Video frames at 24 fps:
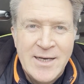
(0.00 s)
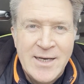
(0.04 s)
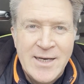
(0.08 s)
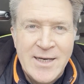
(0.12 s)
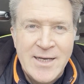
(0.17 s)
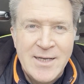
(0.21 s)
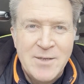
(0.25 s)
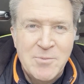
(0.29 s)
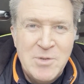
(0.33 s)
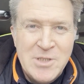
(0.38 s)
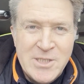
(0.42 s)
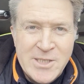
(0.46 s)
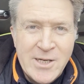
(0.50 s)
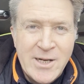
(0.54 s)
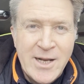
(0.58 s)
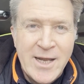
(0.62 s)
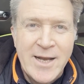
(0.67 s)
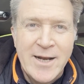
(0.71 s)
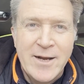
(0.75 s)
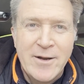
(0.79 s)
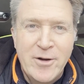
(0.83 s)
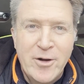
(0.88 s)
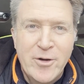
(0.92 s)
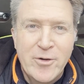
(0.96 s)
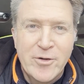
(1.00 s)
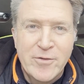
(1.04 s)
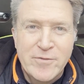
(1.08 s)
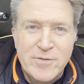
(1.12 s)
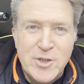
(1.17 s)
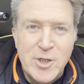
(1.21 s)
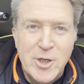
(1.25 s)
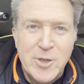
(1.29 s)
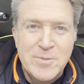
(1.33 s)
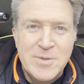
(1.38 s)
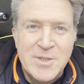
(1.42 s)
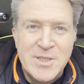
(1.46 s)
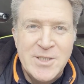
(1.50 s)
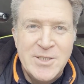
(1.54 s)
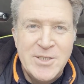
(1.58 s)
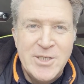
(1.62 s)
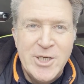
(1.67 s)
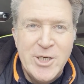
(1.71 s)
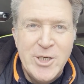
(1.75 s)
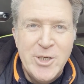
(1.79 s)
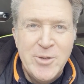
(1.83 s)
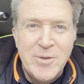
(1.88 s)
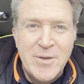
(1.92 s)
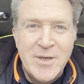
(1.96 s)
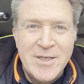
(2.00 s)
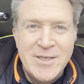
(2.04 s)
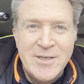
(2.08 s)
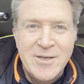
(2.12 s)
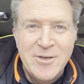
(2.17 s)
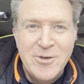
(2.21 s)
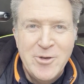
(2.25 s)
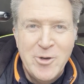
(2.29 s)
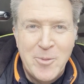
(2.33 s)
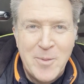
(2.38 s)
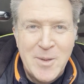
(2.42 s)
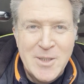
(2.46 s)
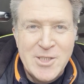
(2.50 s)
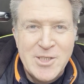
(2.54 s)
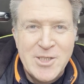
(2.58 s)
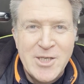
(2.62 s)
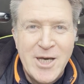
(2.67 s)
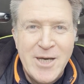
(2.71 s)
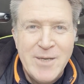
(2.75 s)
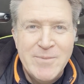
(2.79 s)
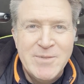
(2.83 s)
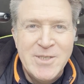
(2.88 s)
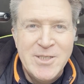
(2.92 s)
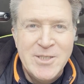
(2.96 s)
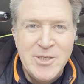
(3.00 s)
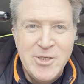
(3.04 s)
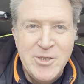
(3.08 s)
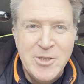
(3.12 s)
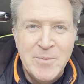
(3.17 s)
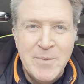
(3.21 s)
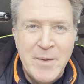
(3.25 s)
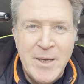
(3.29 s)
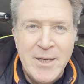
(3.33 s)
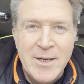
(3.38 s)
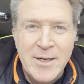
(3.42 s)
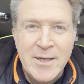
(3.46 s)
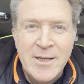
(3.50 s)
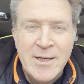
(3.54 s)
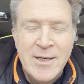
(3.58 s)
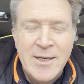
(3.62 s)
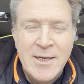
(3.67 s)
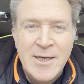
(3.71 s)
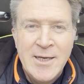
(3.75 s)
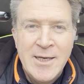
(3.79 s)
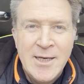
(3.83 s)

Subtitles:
and we still had a lot of jobs to do and not much time to do them in.